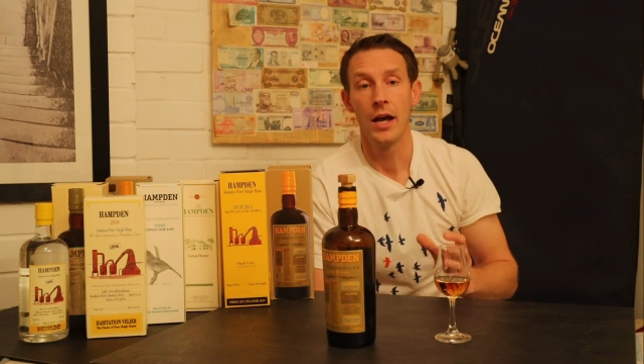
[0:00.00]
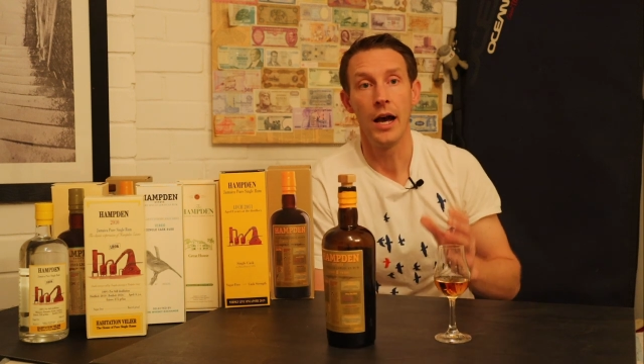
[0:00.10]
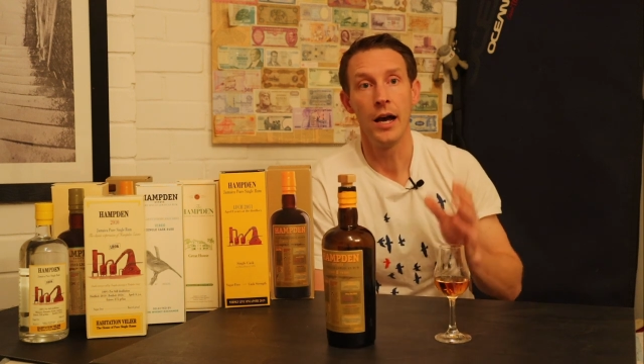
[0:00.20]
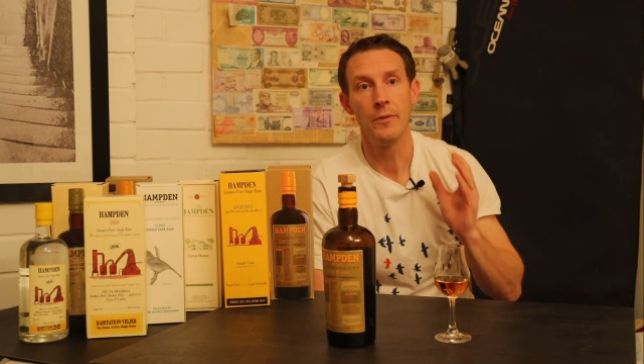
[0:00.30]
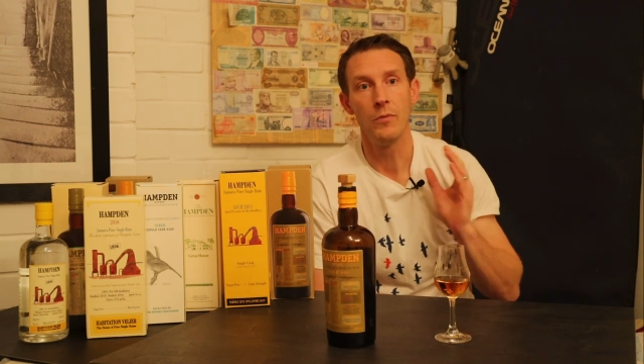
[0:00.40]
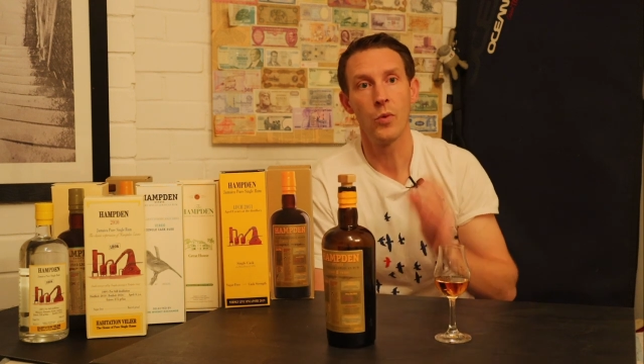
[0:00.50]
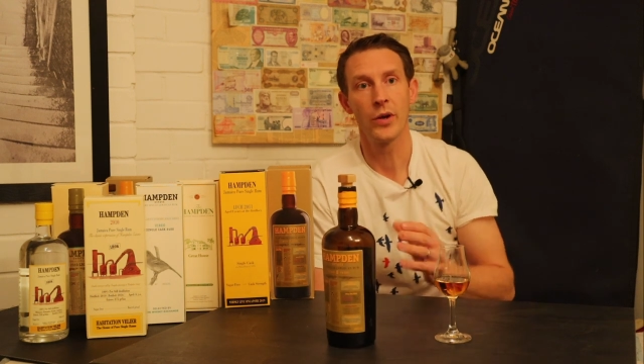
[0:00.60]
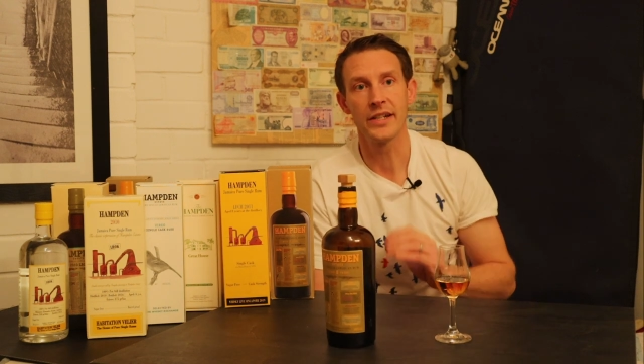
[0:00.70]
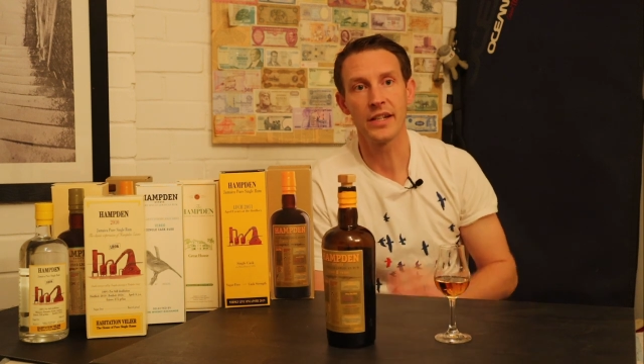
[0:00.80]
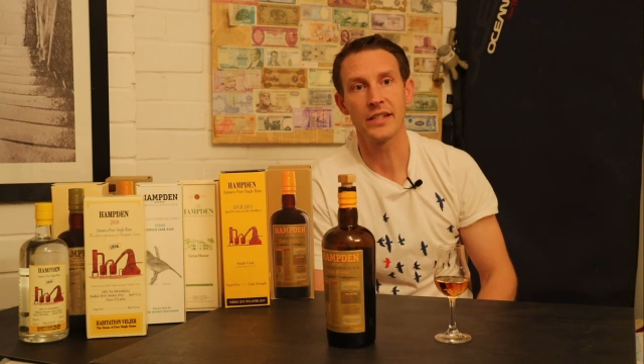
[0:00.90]
Um,
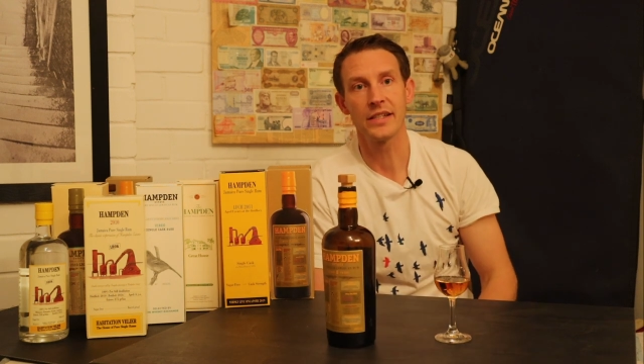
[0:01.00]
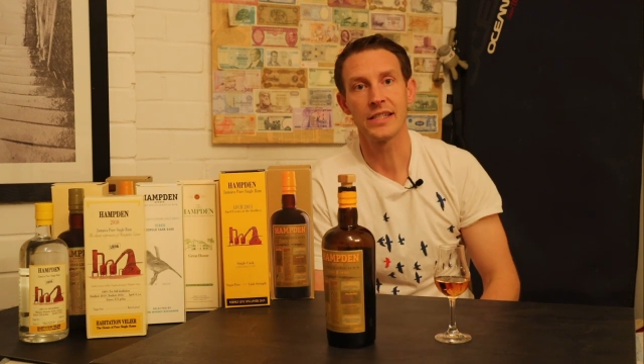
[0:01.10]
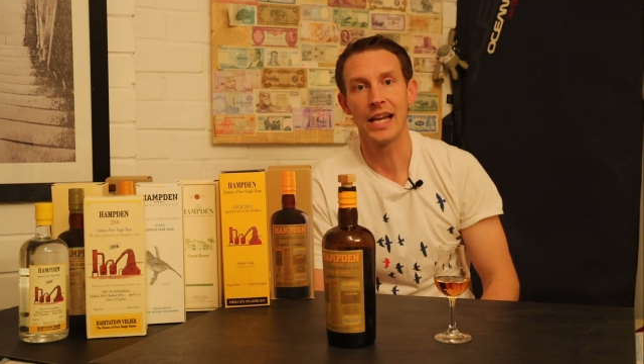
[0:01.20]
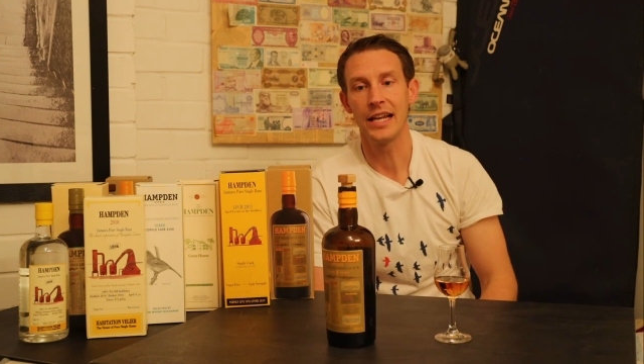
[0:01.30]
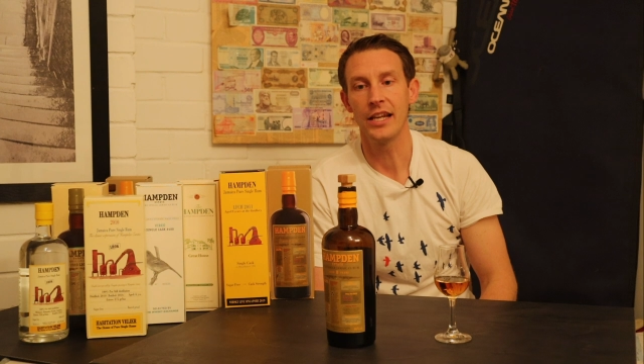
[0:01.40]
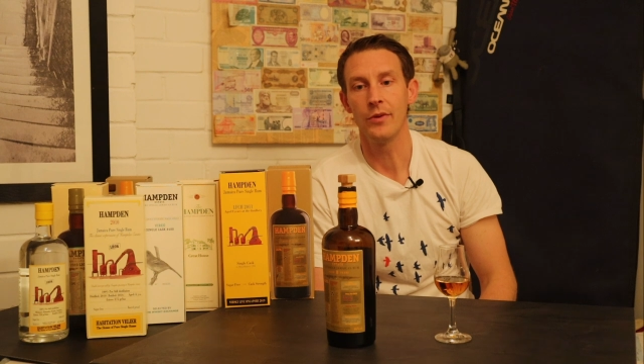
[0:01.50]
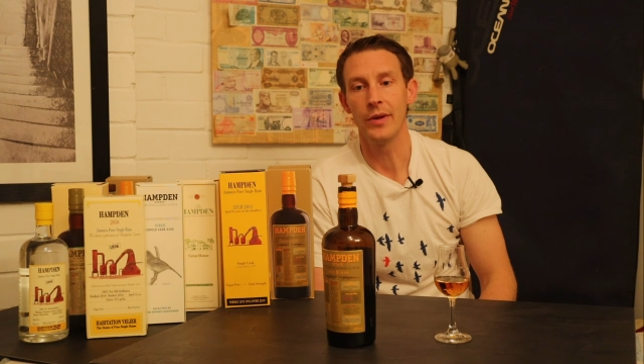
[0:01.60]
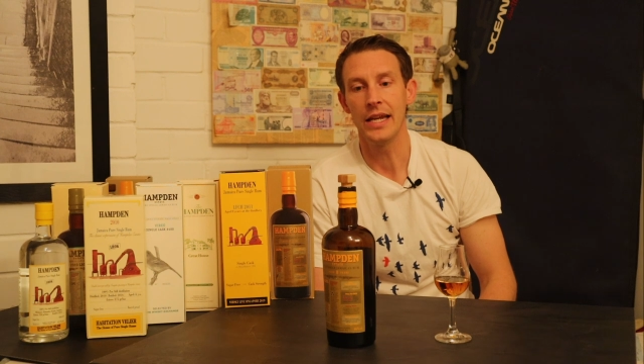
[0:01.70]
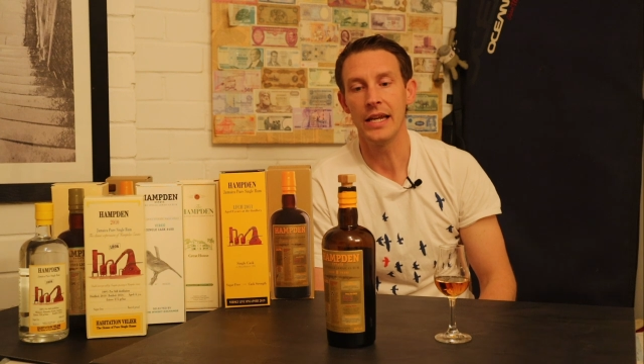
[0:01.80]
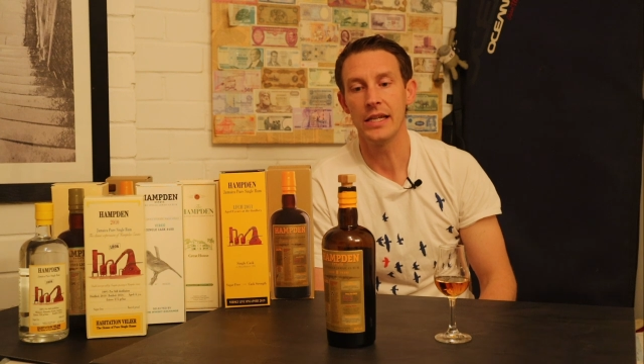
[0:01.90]
what it doesn't tell you
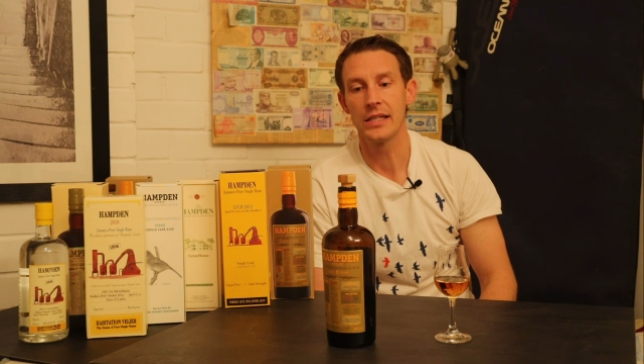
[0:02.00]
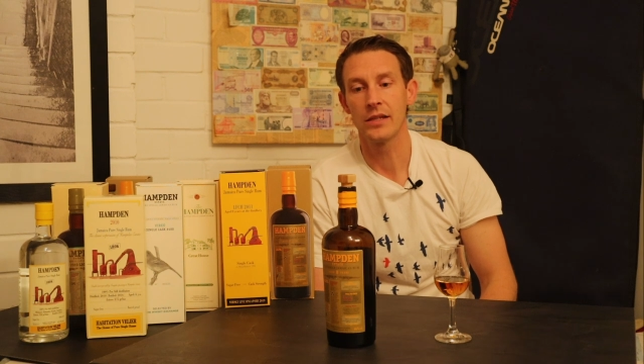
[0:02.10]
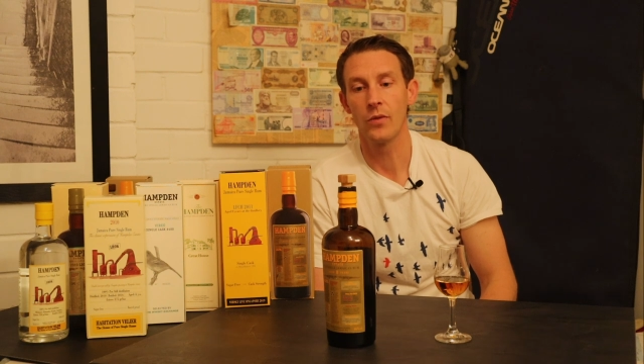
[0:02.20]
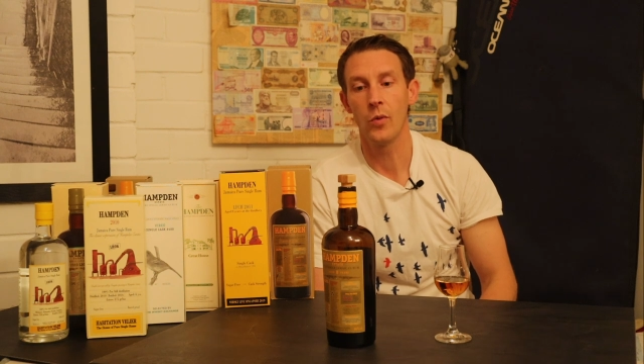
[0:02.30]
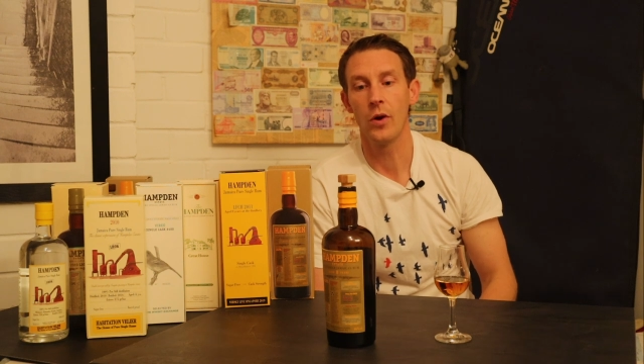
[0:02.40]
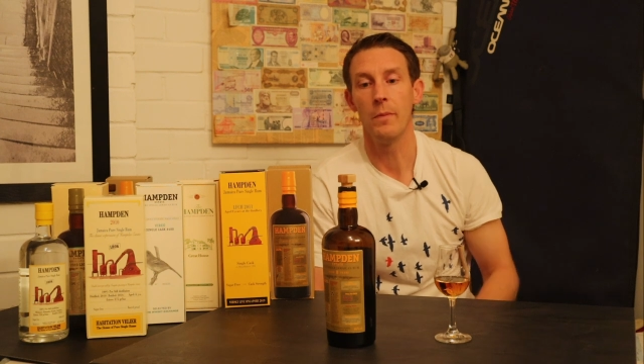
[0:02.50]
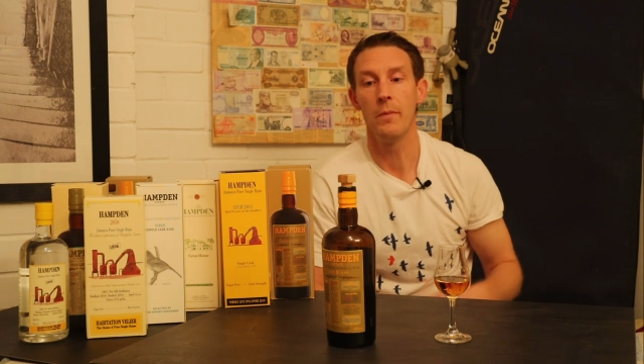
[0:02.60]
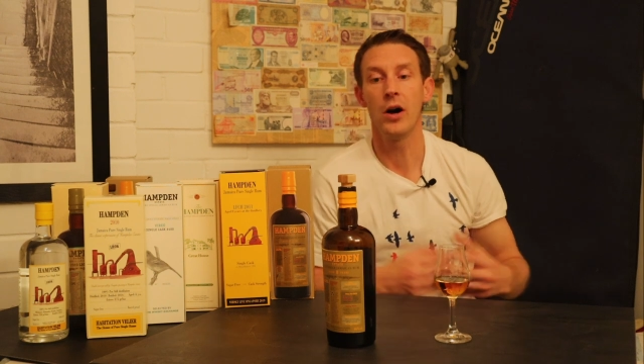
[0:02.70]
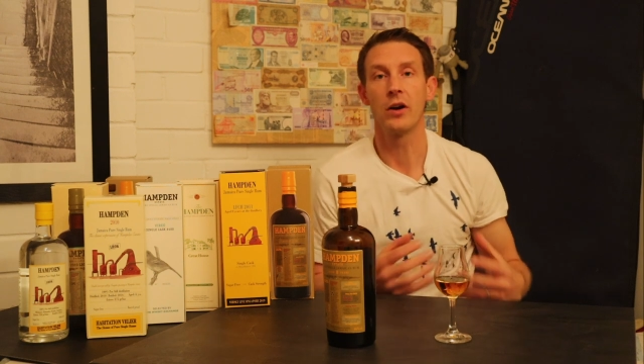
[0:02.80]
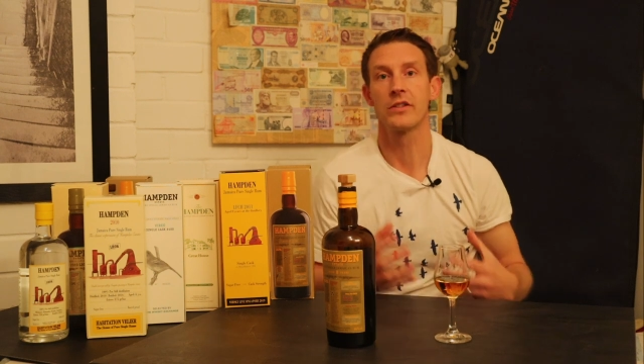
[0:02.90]
is what
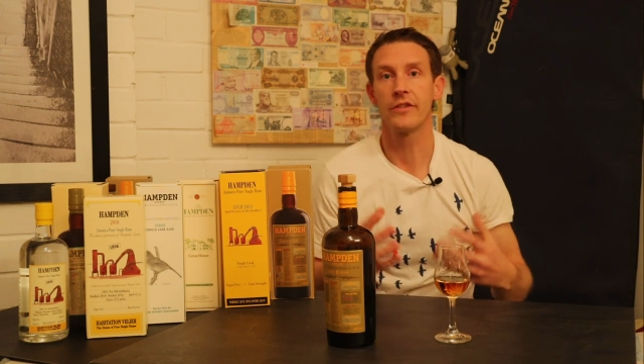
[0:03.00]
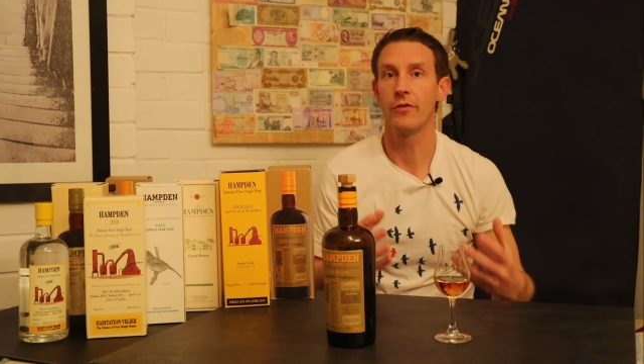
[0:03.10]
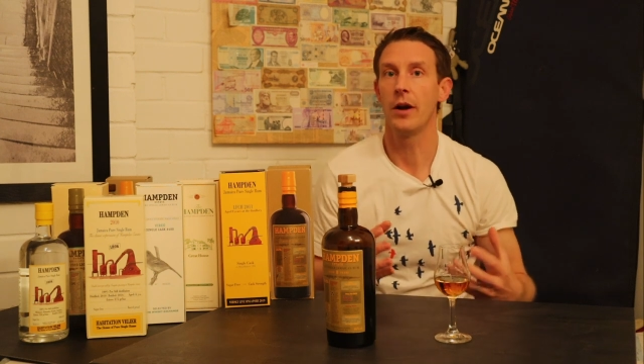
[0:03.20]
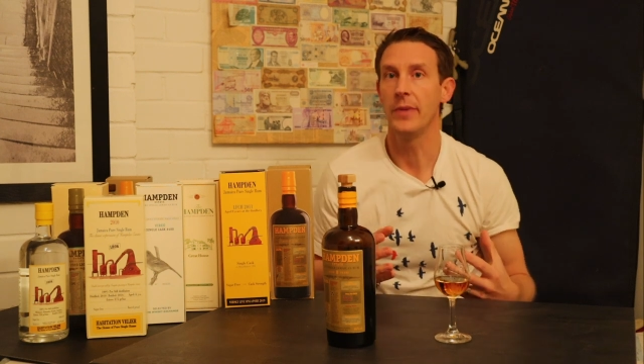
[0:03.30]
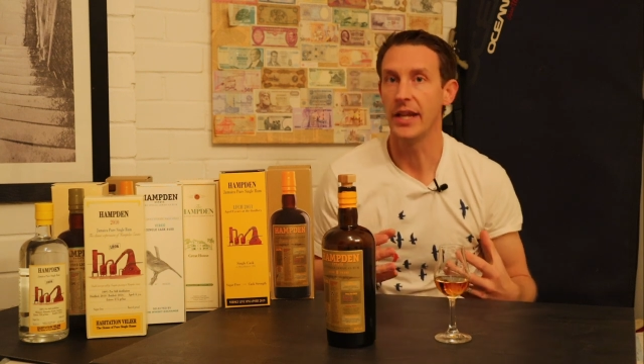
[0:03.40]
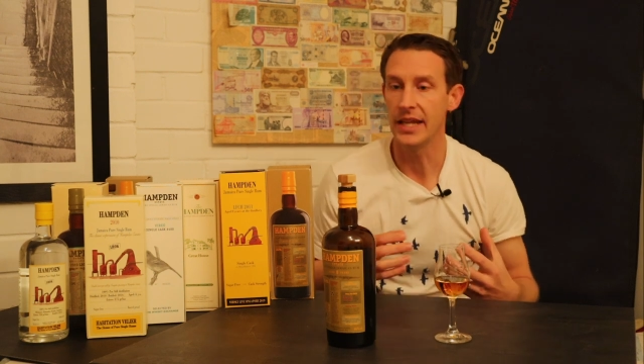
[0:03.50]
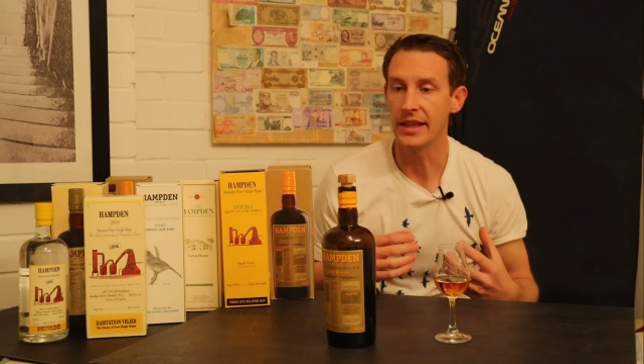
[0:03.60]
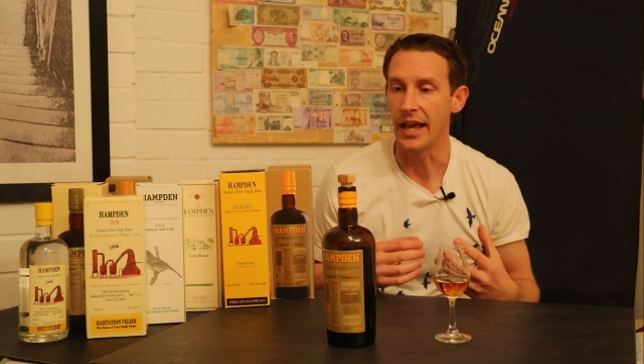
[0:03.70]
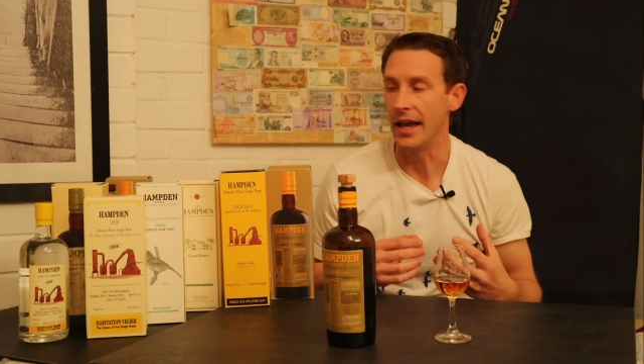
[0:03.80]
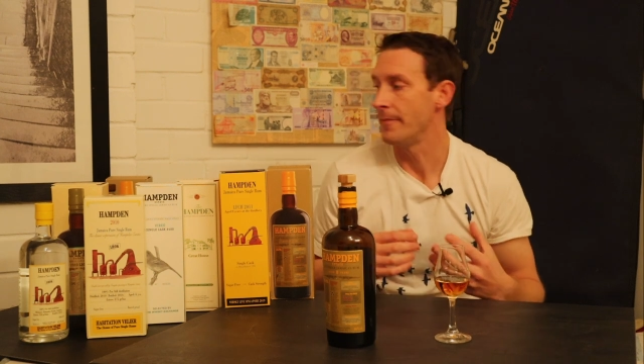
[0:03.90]
marks of rum are
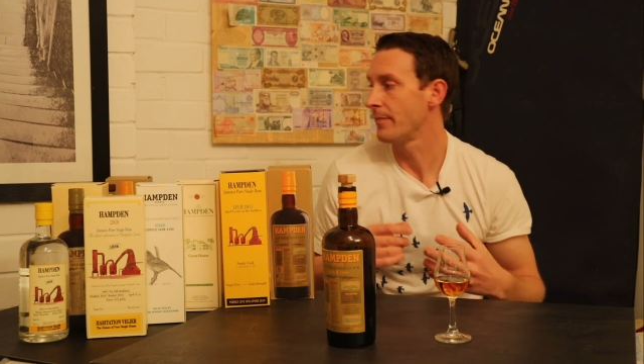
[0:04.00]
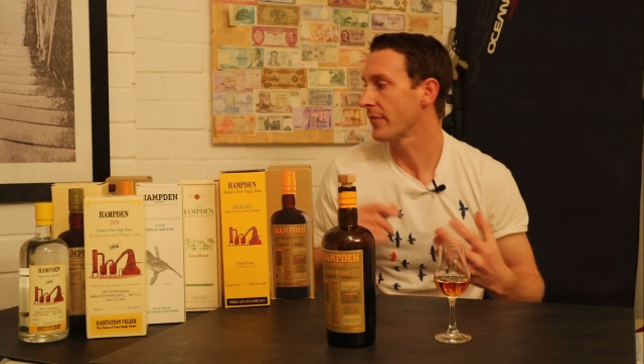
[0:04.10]
in there.